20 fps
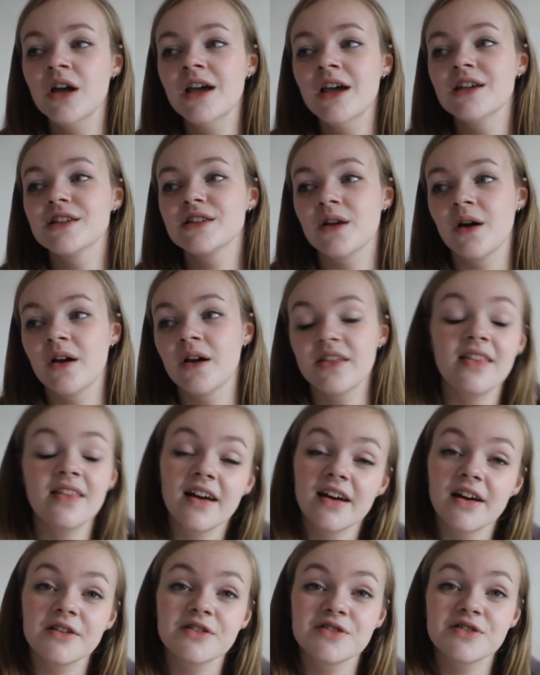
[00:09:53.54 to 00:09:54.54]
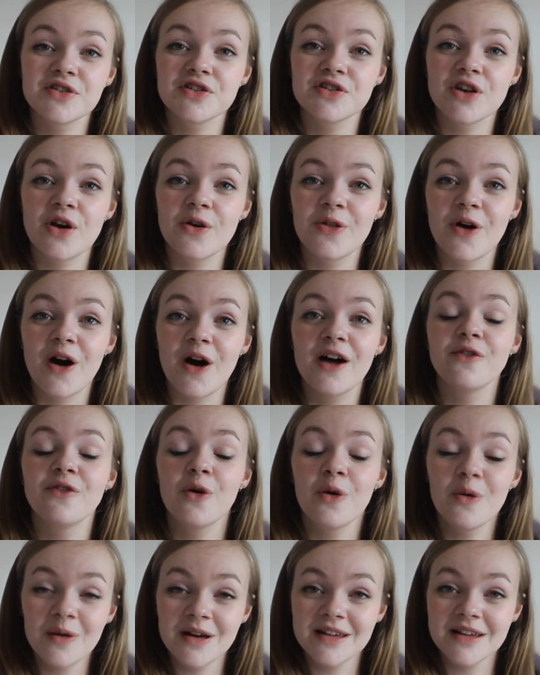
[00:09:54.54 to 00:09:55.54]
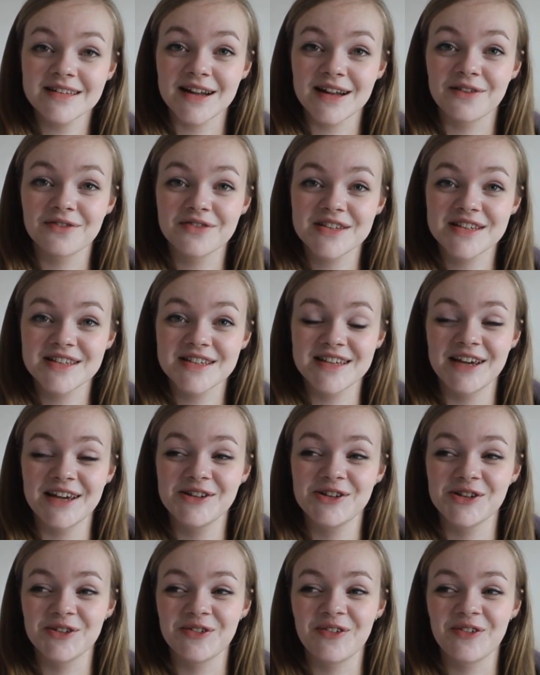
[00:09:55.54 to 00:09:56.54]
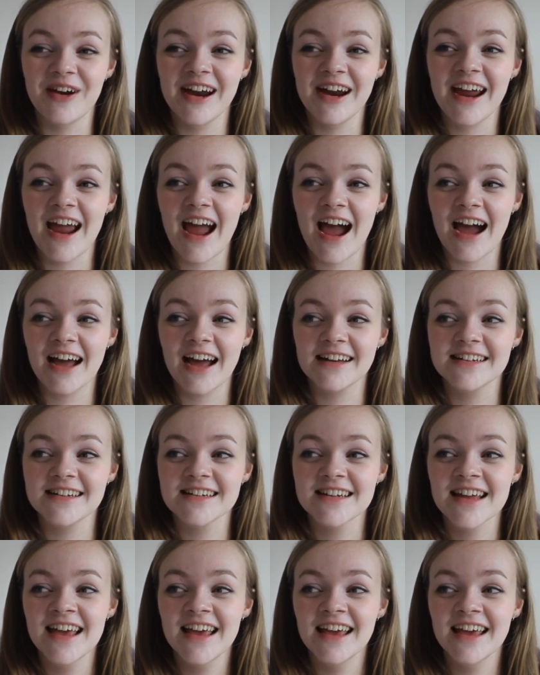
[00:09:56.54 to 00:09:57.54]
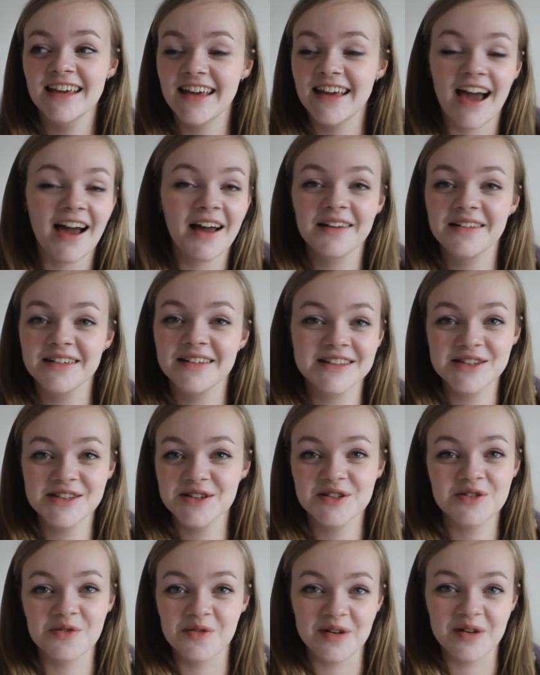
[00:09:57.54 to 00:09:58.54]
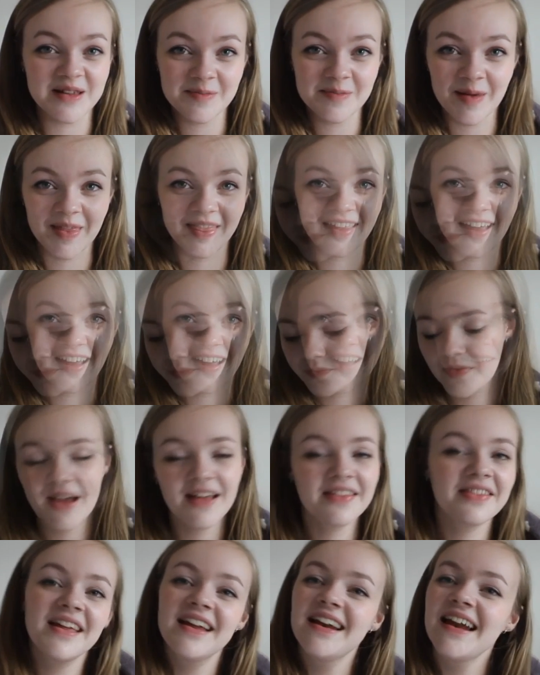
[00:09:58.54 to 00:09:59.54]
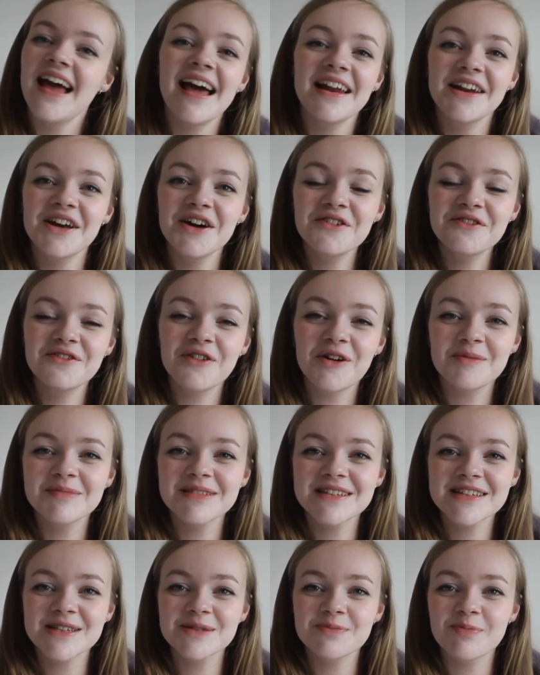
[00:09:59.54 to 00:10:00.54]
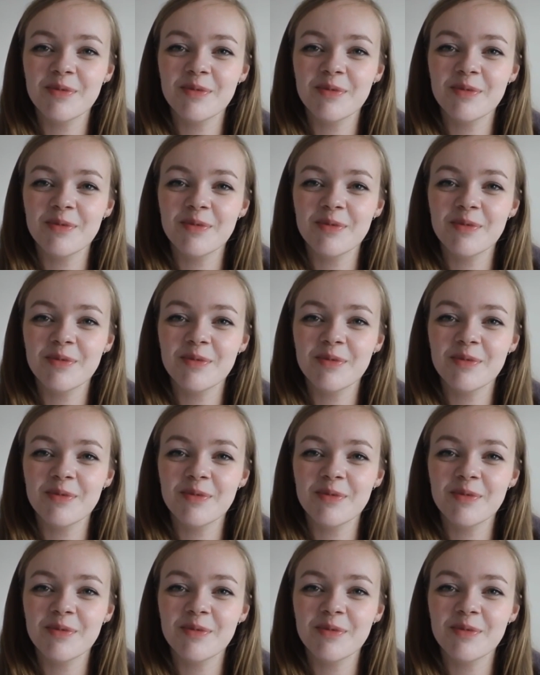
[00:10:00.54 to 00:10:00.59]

So I think that goes to show that I've always loved stationery, and yeah, it's just always been there. And then Anna from Mrs.